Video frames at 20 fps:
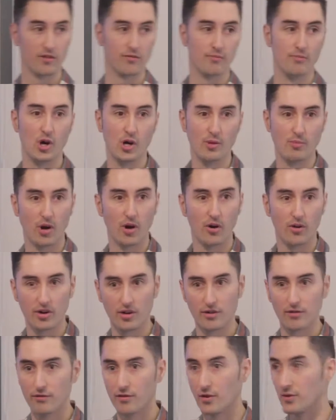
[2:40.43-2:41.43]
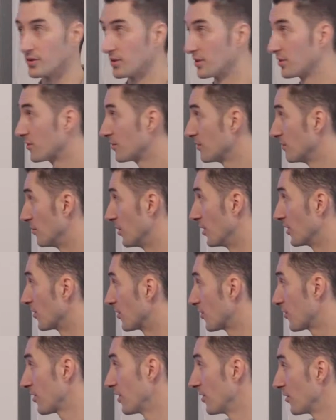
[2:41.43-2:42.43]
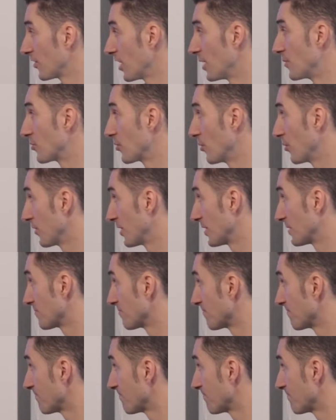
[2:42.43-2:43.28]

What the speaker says: of mobile kind of focus. But it's the same sort of thing.